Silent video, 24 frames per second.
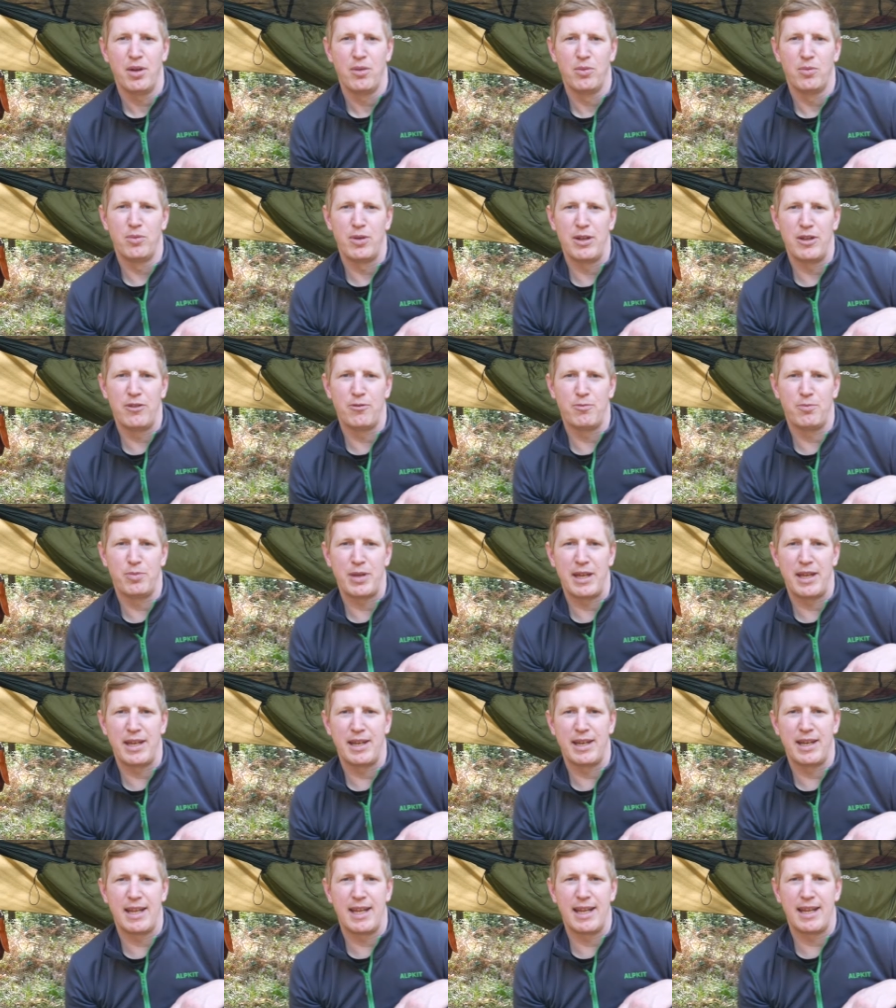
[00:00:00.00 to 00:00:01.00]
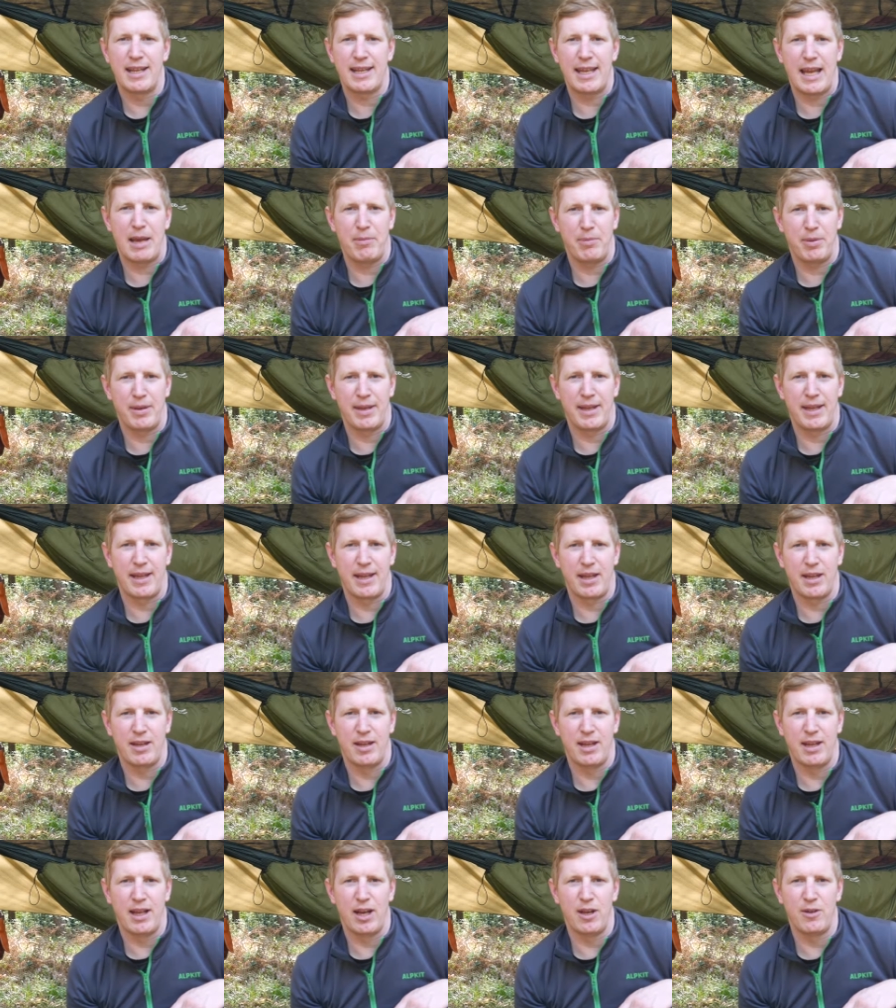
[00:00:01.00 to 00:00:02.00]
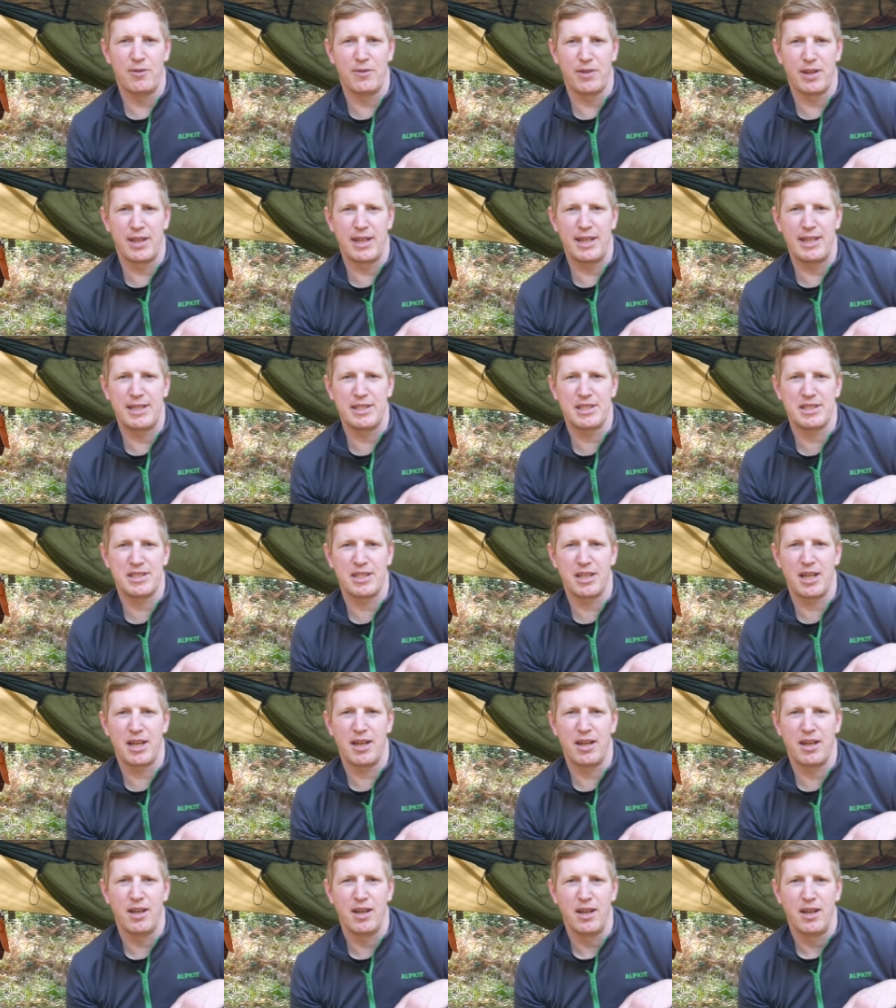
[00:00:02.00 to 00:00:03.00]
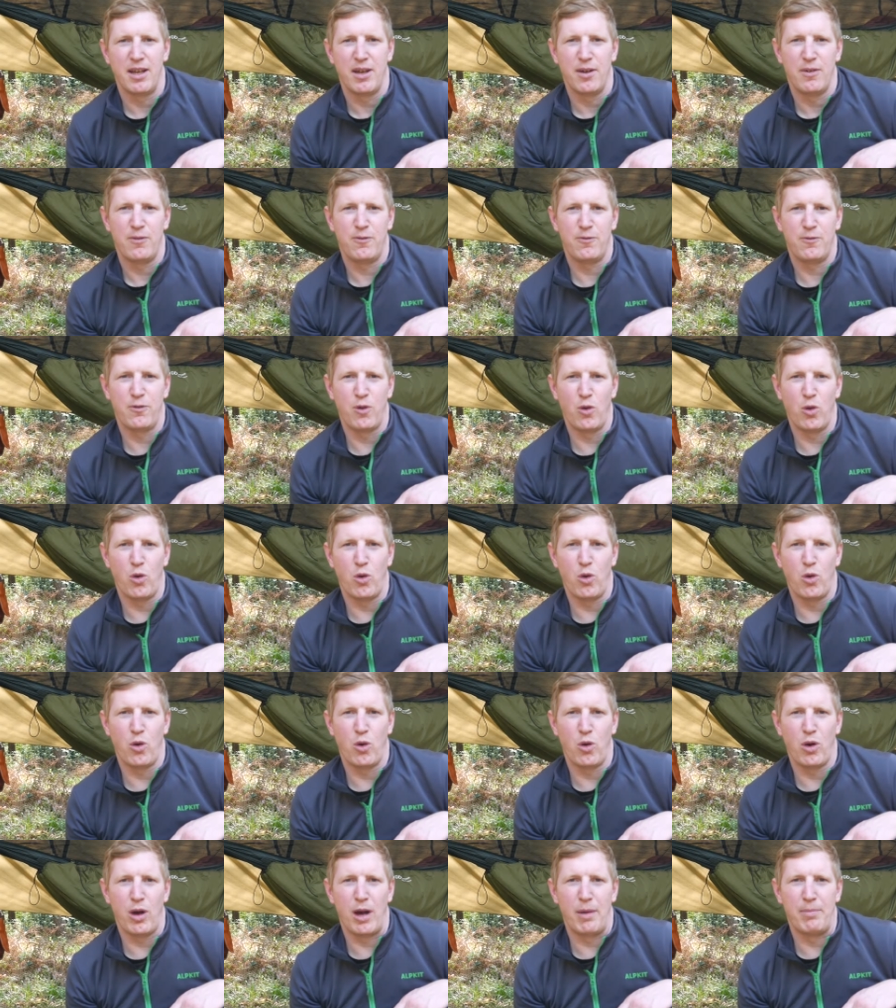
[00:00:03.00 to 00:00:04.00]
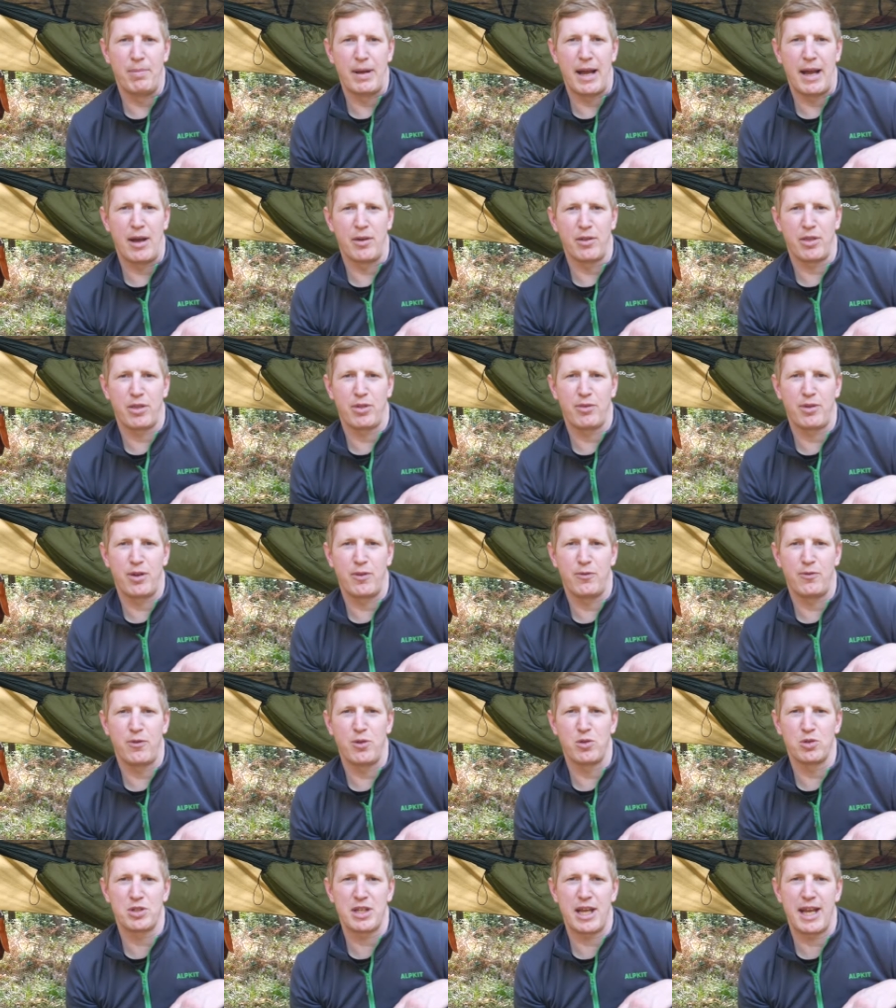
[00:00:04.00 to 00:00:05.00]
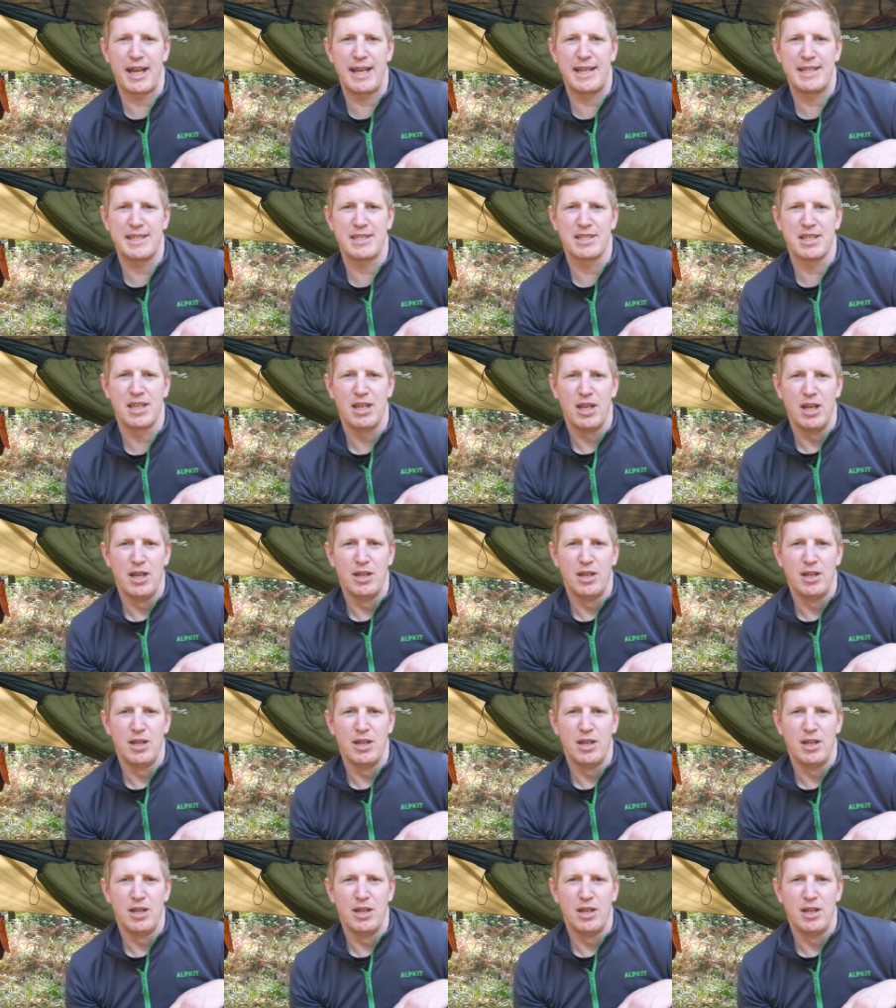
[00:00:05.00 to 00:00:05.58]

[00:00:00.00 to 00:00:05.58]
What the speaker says: We've been camping over the Easter for about 3 or 4 days,